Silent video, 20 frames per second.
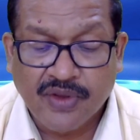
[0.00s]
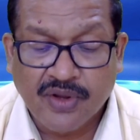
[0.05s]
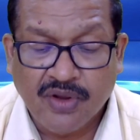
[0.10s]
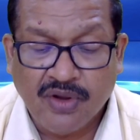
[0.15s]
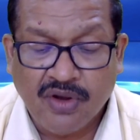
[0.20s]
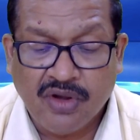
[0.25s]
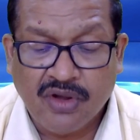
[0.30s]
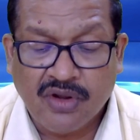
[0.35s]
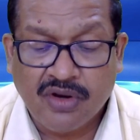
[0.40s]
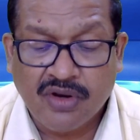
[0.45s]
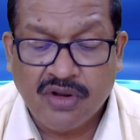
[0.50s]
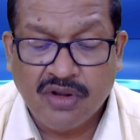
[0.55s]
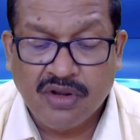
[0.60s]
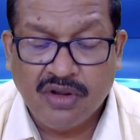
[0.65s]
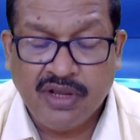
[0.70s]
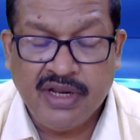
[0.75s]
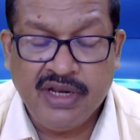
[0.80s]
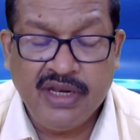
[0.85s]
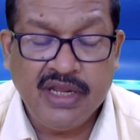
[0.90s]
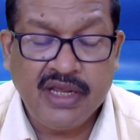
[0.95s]
or
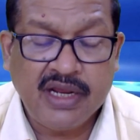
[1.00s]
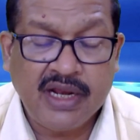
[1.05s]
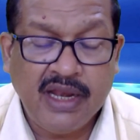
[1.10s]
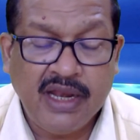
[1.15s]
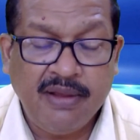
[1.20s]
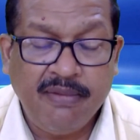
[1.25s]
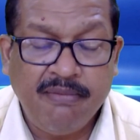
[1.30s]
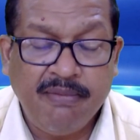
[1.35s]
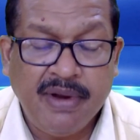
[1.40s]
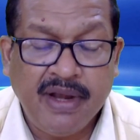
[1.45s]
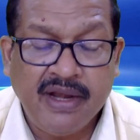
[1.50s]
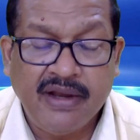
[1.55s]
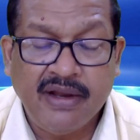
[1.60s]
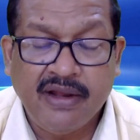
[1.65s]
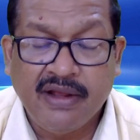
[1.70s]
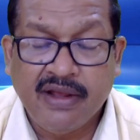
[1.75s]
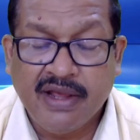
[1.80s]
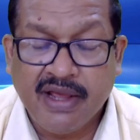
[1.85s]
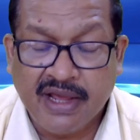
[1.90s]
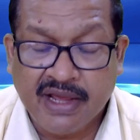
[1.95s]
any claim
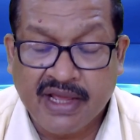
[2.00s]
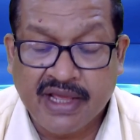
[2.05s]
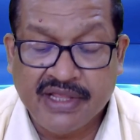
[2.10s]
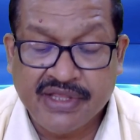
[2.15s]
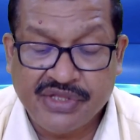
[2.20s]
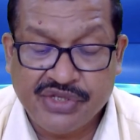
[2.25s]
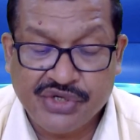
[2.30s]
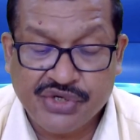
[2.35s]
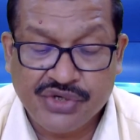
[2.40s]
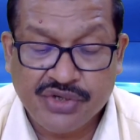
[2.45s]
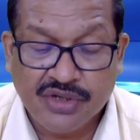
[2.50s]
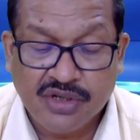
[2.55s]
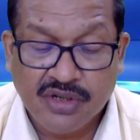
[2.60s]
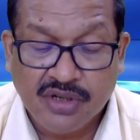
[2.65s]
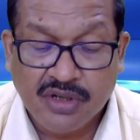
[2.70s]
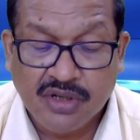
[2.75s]
made against